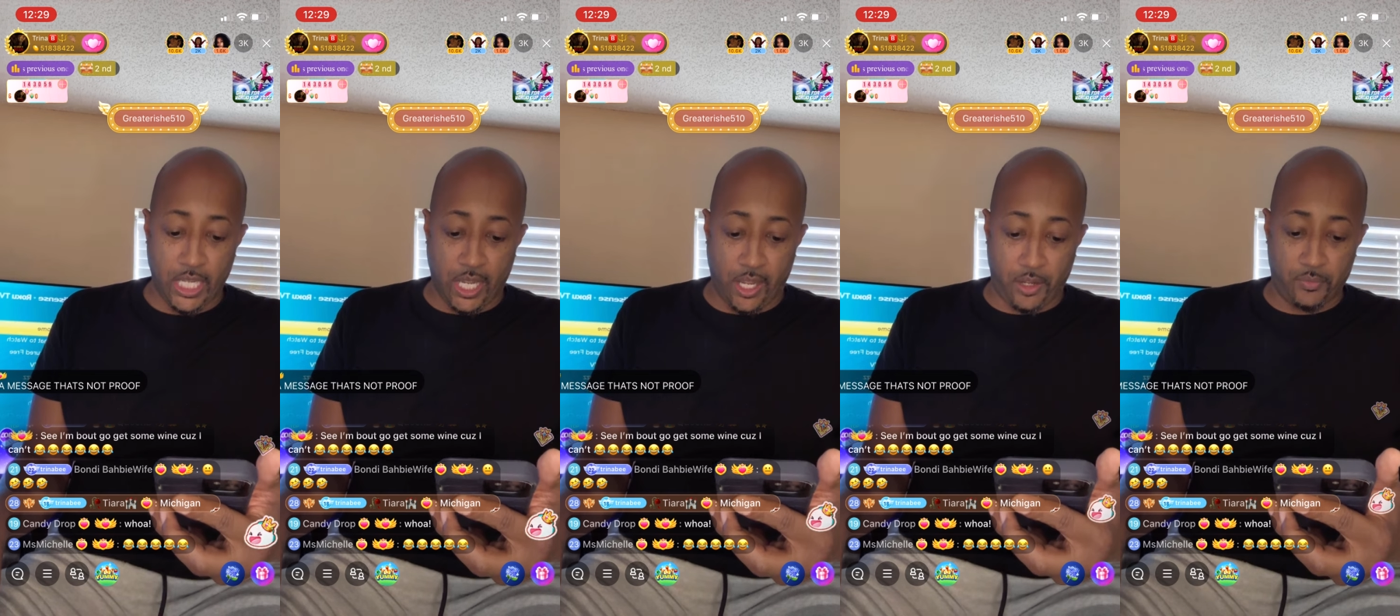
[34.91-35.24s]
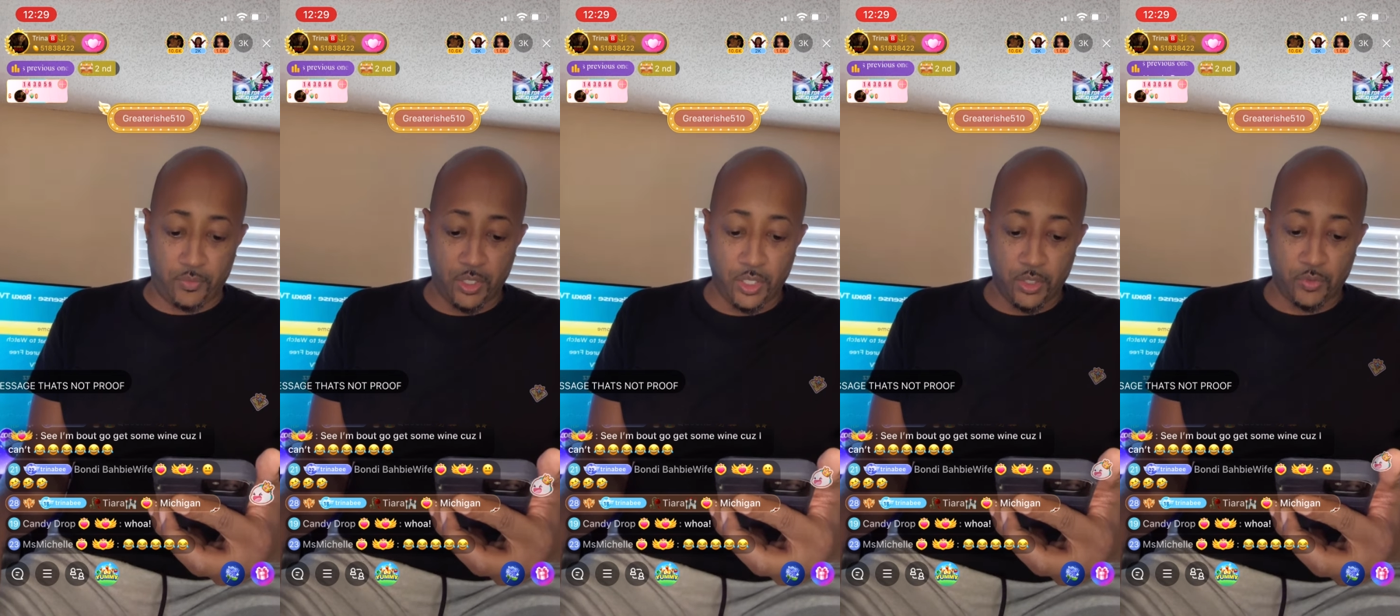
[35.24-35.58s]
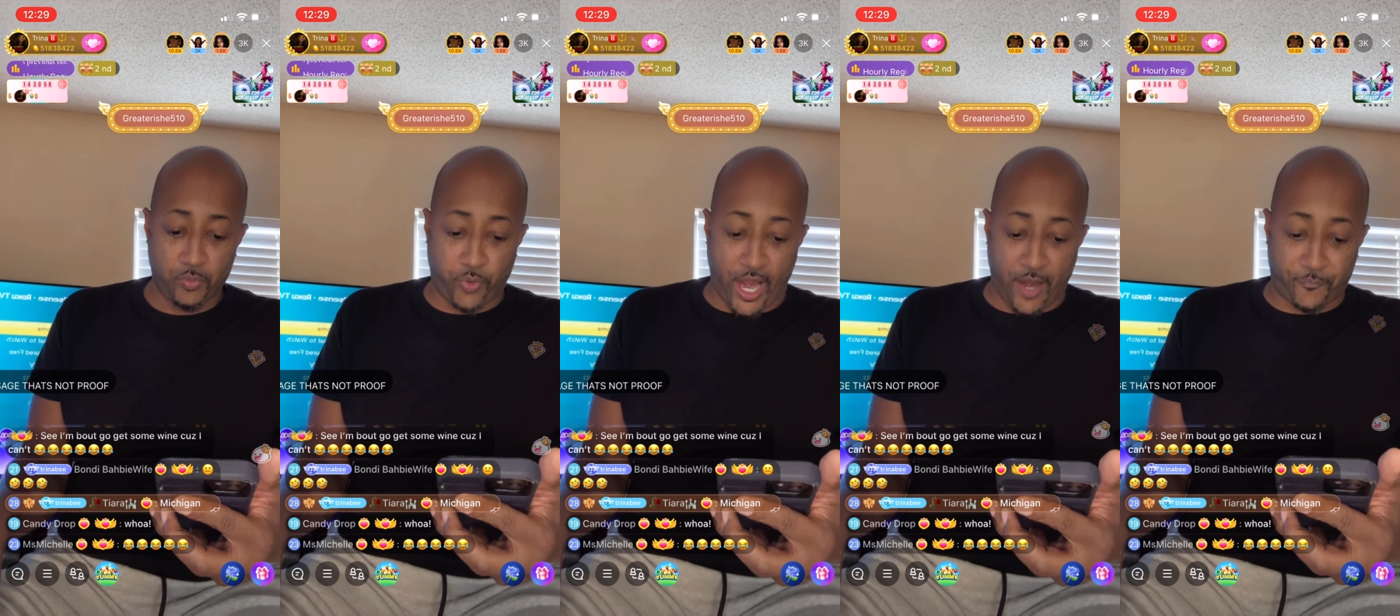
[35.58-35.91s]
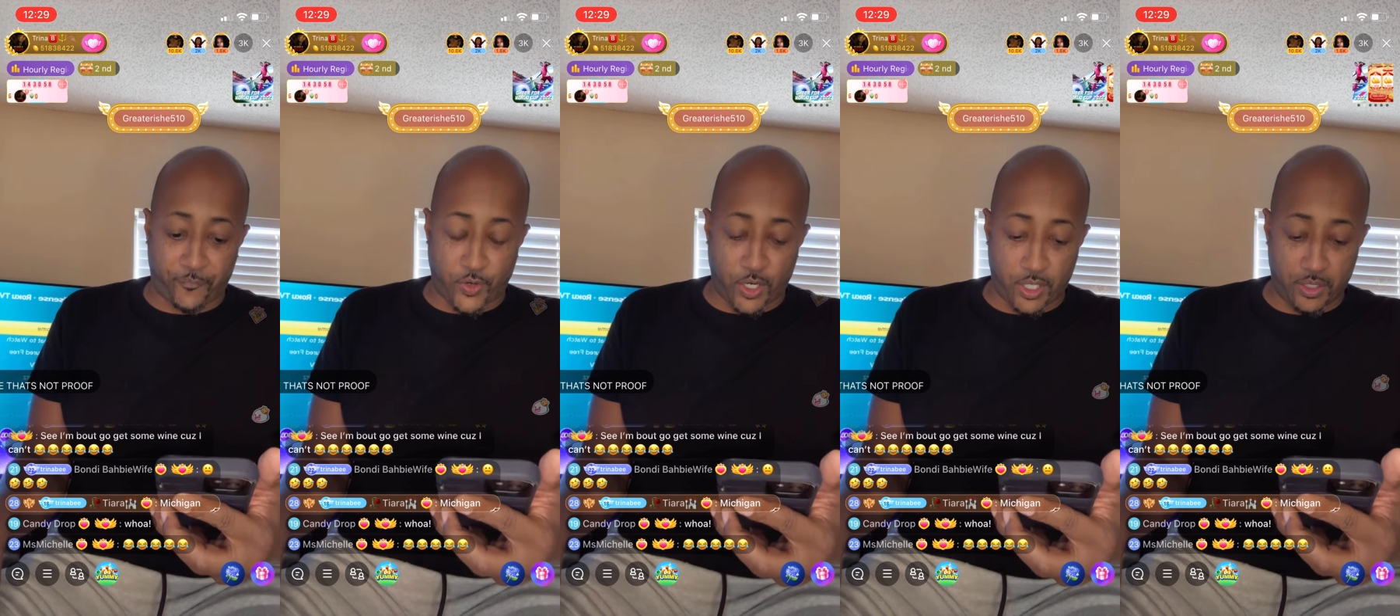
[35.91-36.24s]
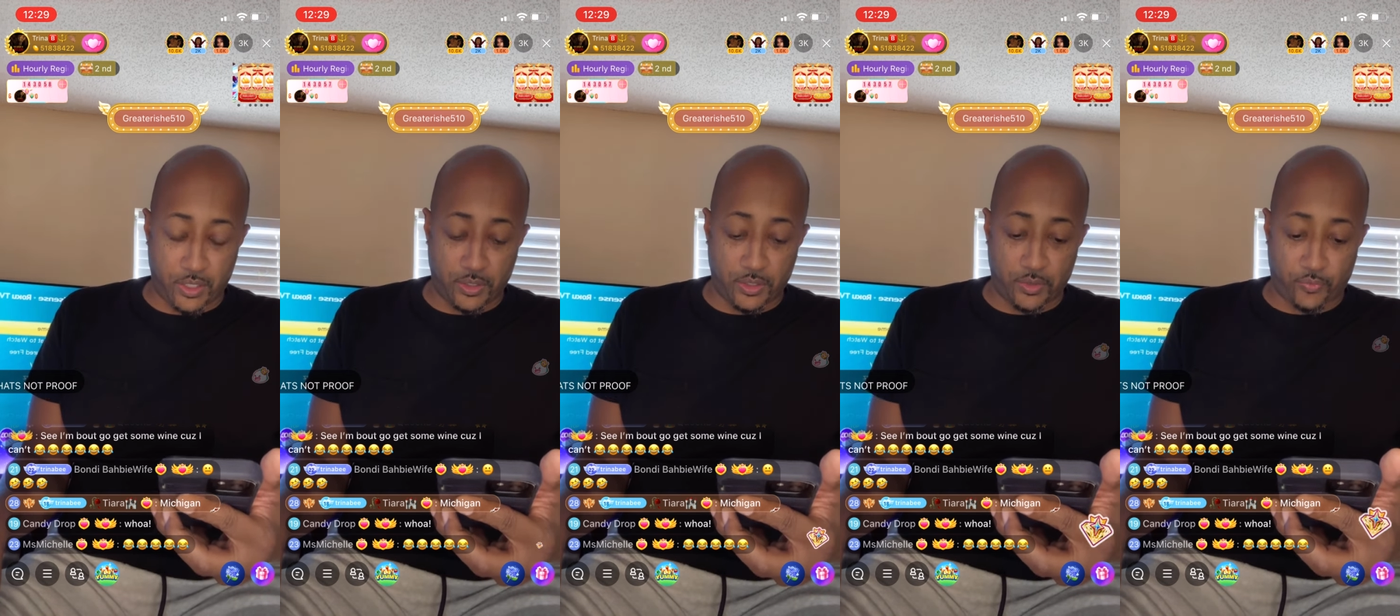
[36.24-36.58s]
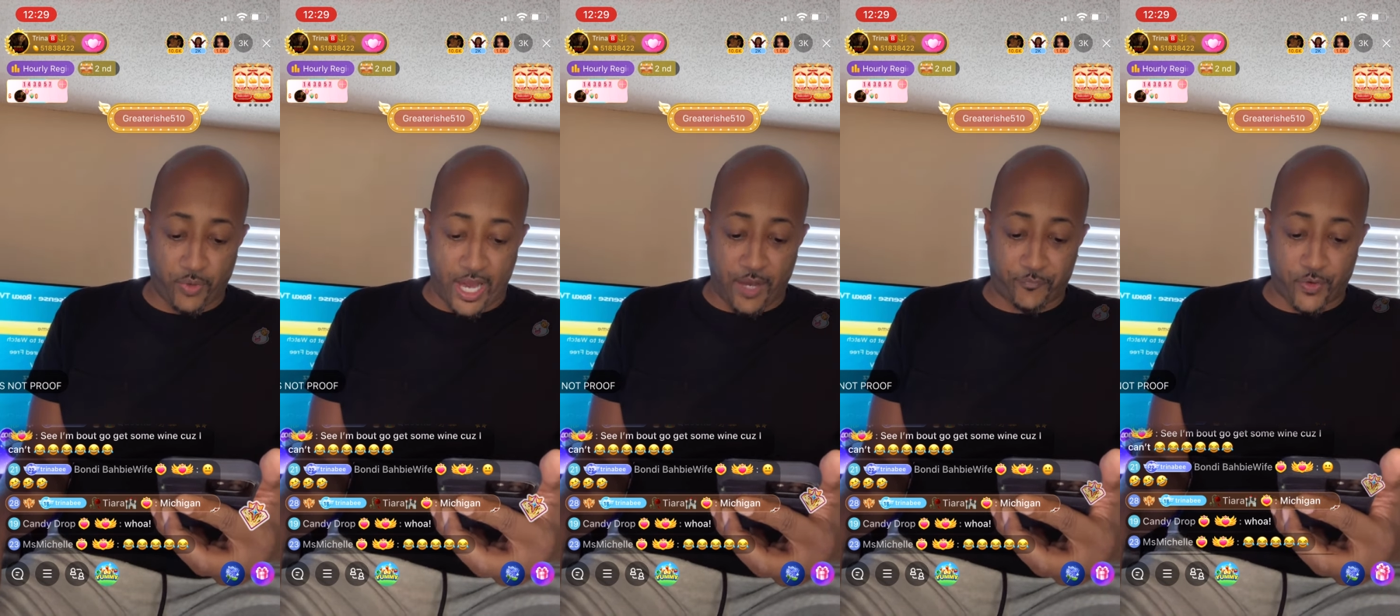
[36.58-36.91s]
in Rayford,
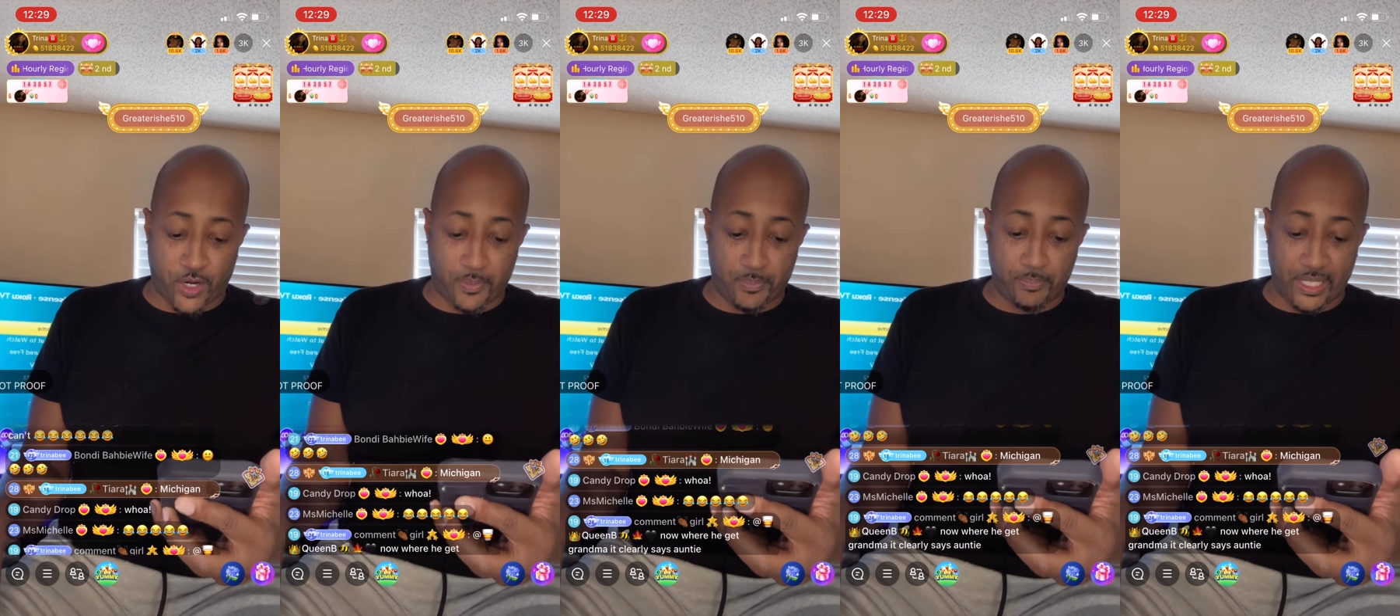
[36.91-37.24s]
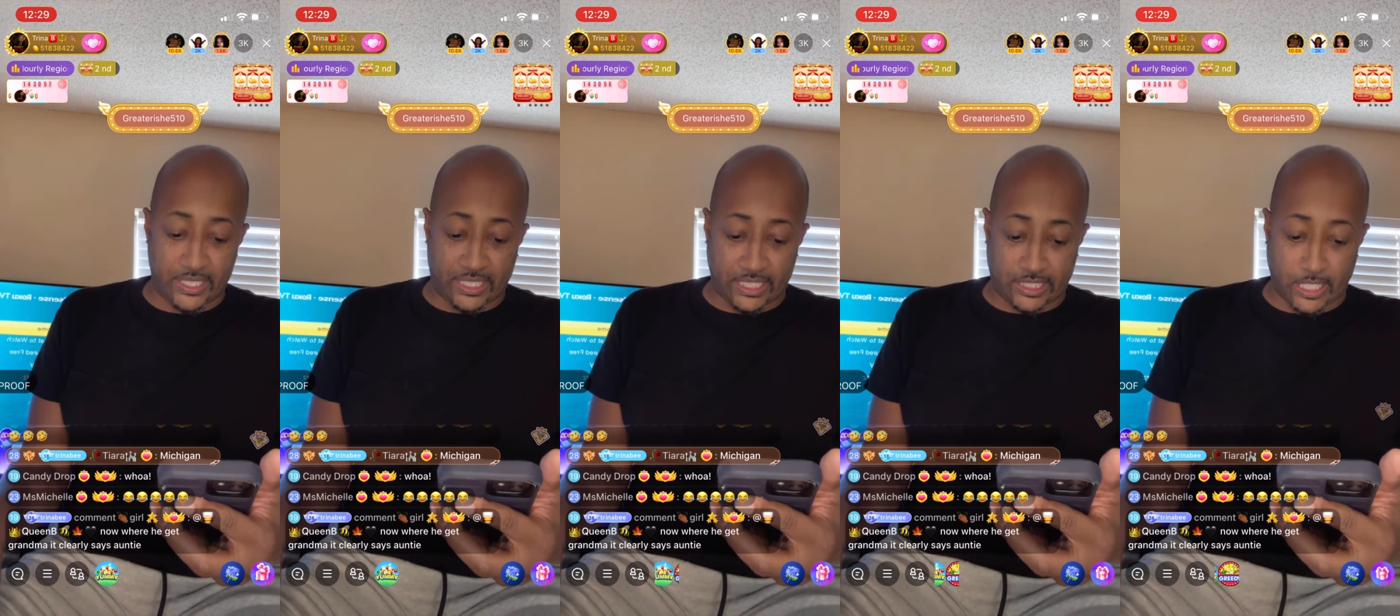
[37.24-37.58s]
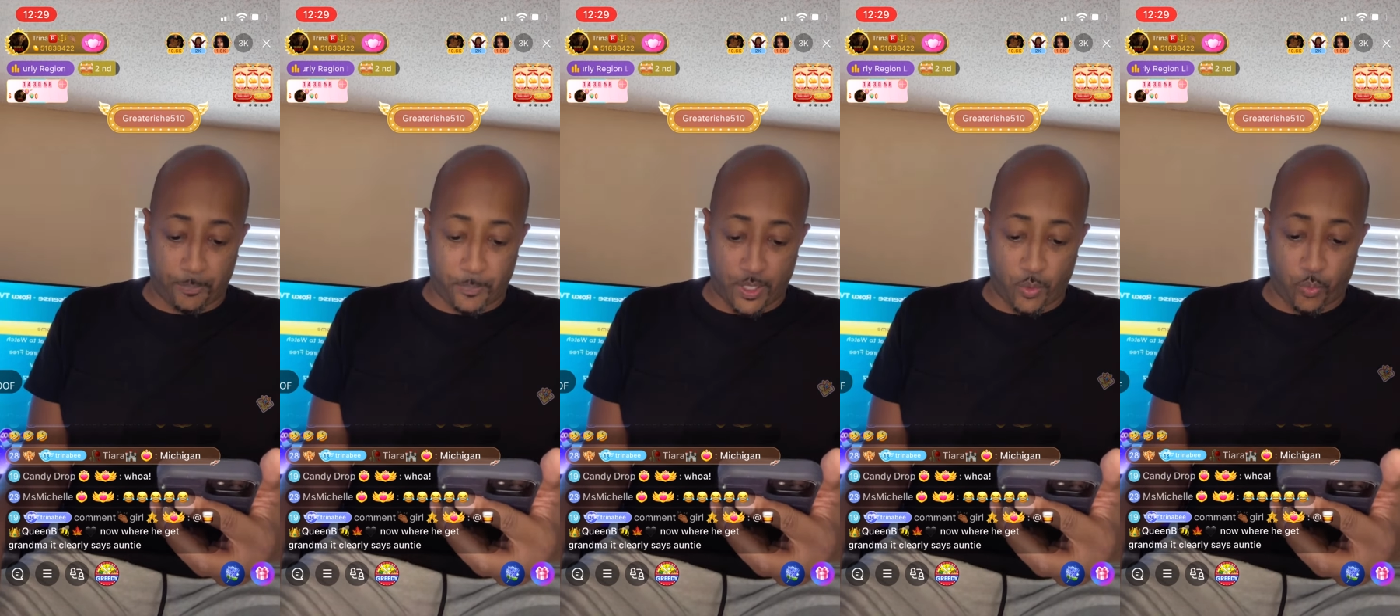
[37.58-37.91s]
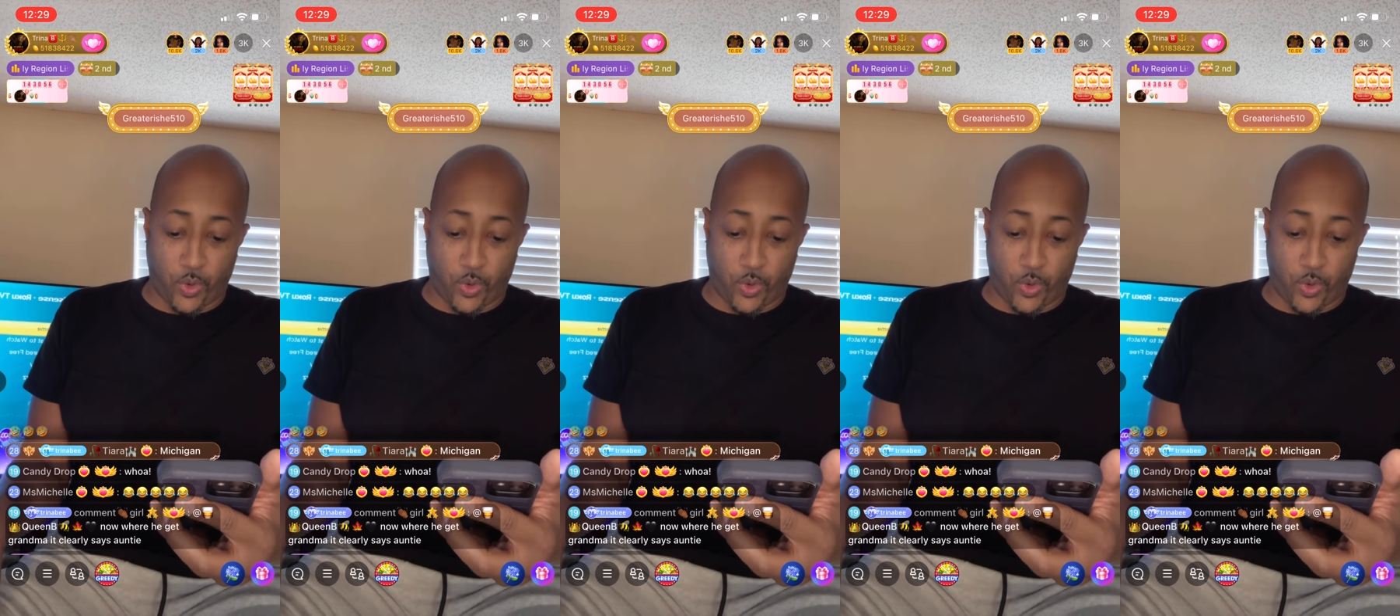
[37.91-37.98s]
Rayford, Mississippi.